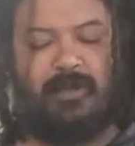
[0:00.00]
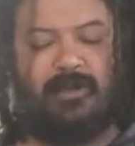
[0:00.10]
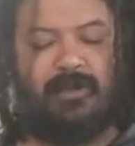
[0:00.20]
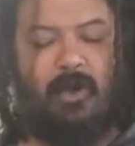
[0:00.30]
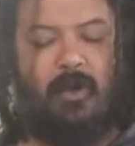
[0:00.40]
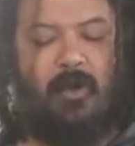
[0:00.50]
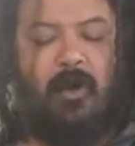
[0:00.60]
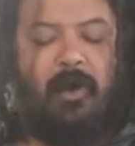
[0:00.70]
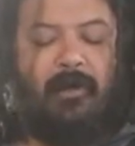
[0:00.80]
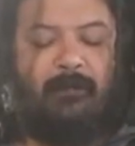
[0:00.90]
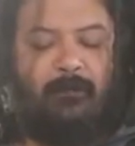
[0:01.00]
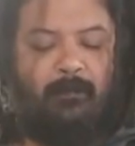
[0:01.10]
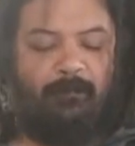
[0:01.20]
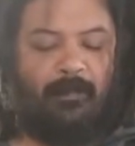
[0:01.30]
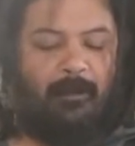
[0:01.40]
So
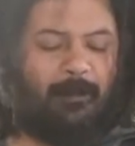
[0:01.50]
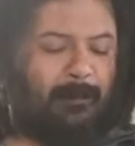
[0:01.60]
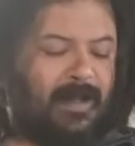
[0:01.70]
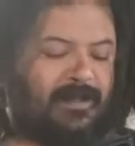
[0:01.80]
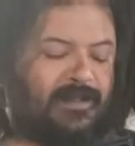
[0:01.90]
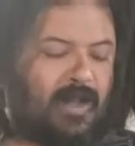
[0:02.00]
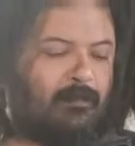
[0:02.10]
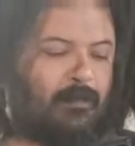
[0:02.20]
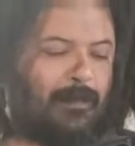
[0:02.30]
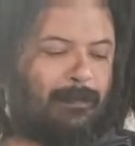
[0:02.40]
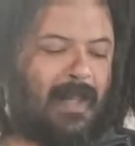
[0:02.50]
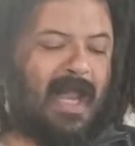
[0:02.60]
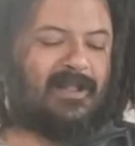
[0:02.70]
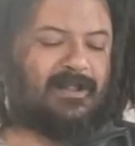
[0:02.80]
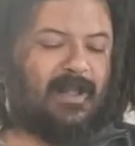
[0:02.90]
if the piece is covered with
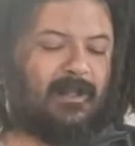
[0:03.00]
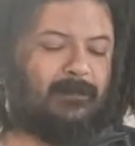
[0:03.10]
plastic,